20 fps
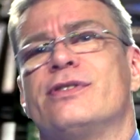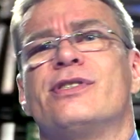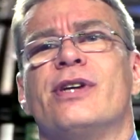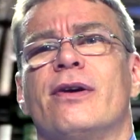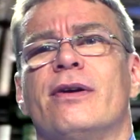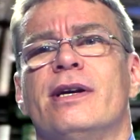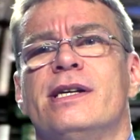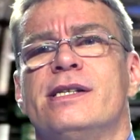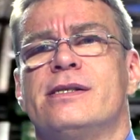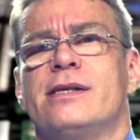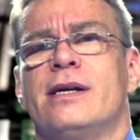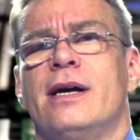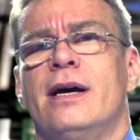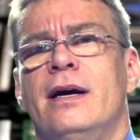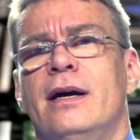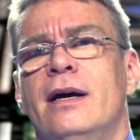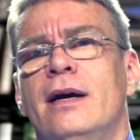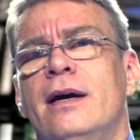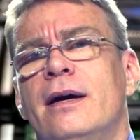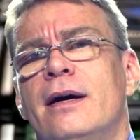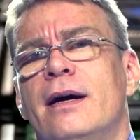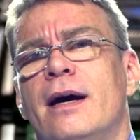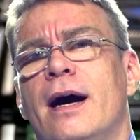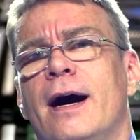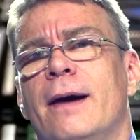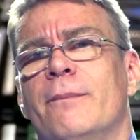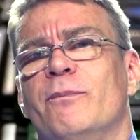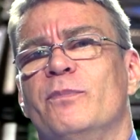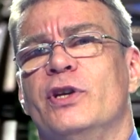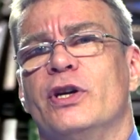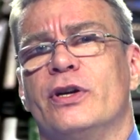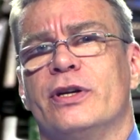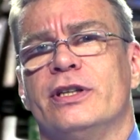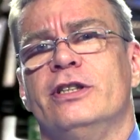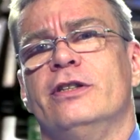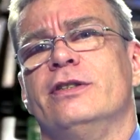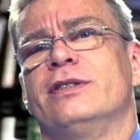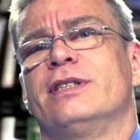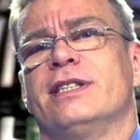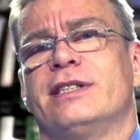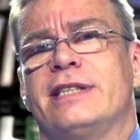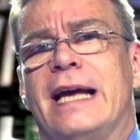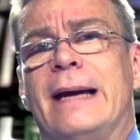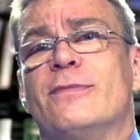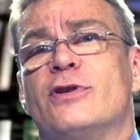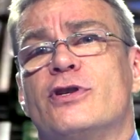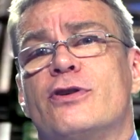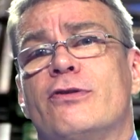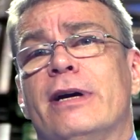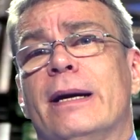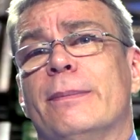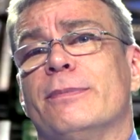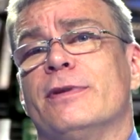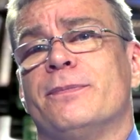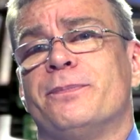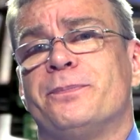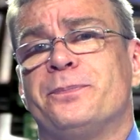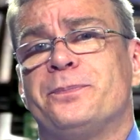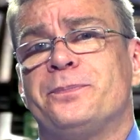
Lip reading: series, you can use the same script.